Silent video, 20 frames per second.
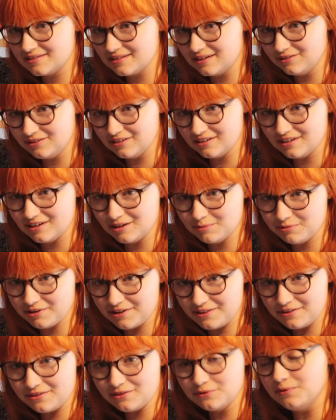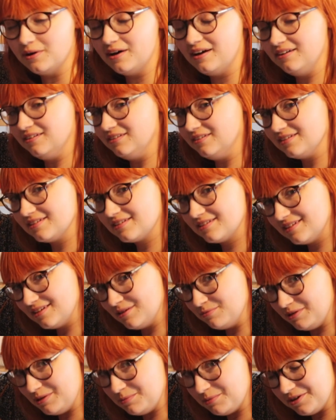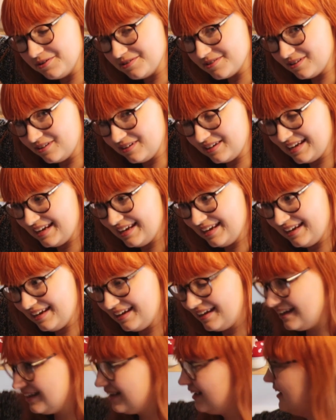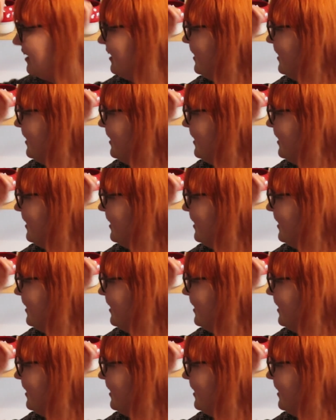Zelda Breath of the Wild amiibos on here,